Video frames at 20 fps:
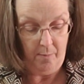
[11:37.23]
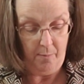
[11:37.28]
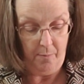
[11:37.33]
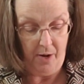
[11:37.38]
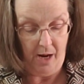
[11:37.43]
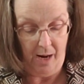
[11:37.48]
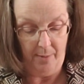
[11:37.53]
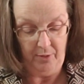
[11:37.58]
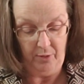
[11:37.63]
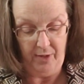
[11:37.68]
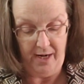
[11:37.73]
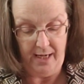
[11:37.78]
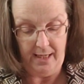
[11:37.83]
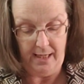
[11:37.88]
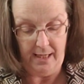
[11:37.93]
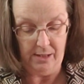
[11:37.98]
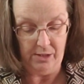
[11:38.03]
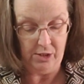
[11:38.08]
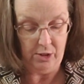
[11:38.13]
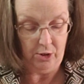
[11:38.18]

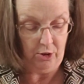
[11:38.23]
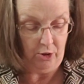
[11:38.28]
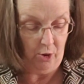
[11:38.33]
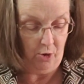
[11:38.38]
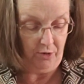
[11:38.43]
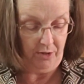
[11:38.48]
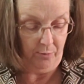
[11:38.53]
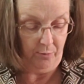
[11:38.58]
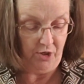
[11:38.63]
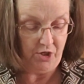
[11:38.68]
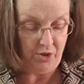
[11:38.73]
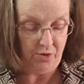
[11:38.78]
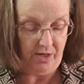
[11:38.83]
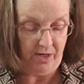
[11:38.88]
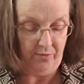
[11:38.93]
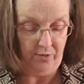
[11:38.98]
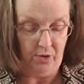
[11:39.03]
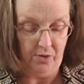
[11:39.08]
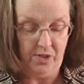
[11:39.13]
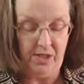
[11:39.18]
Pomeranians, Golden
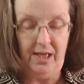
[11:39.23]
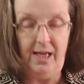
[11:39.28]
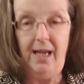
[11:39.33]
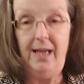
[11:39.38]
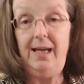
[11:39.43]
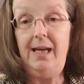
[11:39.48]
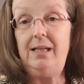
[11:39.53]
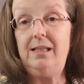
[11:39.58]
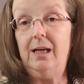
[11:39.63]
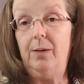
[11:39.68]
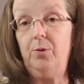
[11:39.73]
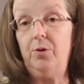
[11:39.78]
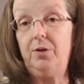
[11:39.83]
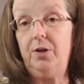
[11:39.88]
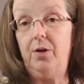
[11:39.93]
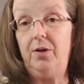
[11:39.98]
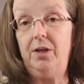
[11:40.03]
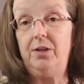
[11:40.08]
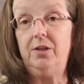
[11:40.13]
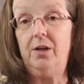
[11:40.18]
Retrievers, any
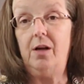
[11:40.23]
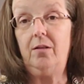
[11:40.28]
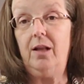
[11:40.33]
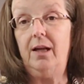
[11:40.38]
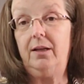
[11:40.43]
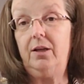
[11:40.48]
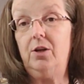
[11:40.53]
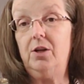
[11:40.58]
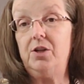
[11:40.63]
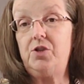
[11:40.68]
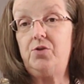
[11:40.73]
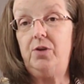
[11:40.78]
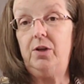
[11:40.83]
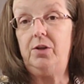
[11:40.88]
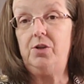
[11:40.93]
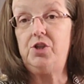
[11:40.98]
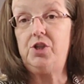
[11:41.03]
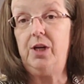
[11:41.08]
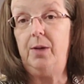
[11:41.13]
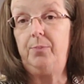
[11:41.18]
double-coated dog like an
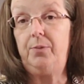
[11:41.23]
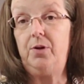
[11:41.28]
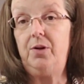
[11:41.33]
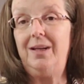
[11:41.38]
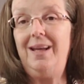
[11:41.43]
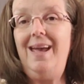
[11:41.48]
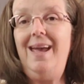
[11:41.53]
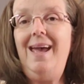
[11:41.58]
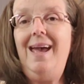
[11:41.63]
Australian Shepherd.